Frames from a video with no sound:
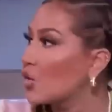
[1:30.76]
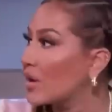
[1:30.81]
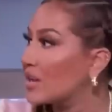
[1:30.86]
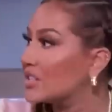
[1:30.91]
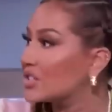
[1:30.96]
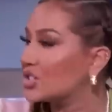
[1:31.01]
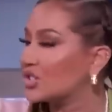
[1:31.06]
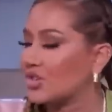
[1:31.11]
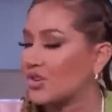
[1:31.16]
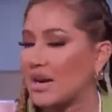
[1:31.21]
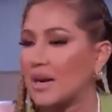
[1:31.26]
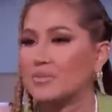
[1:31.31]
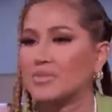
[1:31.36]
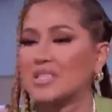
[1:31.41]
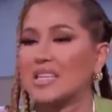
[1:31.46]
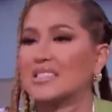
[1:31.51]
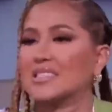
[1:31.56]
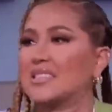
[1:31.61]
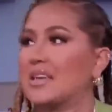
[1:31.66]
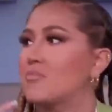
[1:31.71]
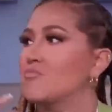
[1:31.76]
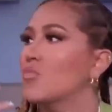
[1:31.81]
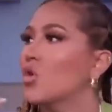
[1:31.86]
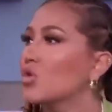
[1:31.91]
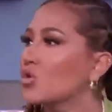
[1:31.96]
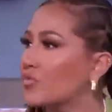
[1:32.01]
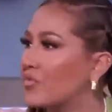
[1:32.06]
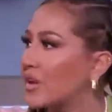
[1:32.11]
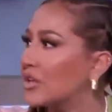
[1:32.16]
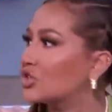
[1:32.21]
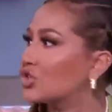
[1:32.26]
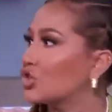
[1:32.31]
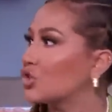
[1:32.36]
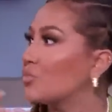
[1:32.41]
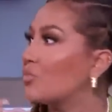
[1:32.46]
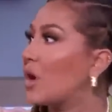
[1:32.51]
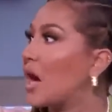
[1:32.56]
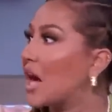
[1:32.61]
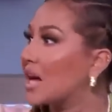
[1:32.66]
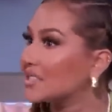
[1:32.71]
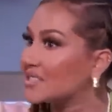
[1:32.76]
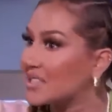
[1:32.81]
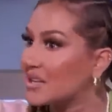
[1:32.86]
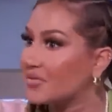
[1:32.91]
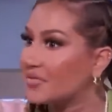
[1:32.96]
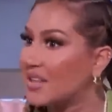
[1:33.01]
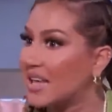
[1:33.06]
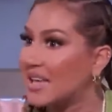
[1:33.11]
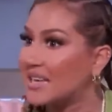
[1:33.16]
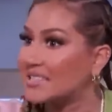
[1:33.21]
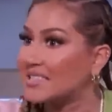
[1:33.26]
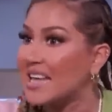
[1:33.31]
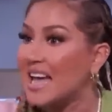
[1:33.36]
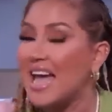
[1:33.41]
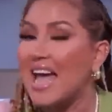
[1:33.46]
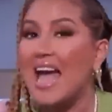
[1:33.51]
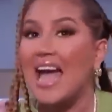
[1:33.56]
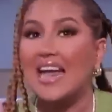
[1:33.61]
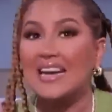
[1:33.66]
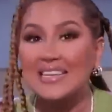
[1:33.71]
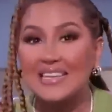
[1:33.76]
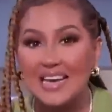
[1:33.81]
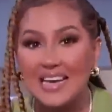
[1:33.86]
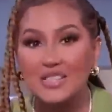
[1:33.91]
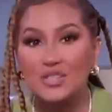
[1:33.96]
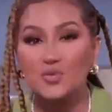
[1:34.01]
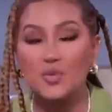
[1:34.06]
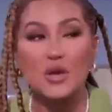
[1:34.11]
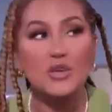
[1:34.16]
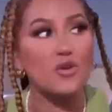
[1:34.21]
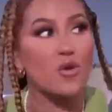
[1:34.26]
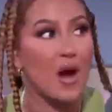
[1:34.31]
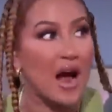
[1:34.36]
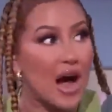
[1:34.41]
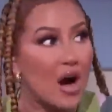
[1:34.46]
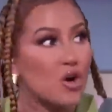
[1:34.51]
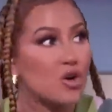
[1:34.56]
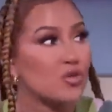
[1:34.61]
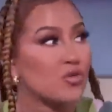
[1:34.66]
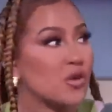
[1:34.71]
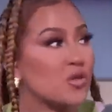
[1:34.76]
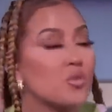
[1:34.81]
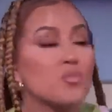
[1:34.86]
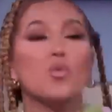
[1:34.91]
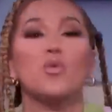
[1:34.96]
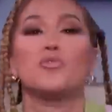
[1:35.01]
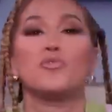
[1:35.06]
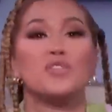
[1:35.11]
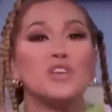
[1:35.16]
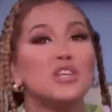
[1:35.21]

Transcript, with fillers: May, before wrapping up the Real, the co hosts shared promises they made to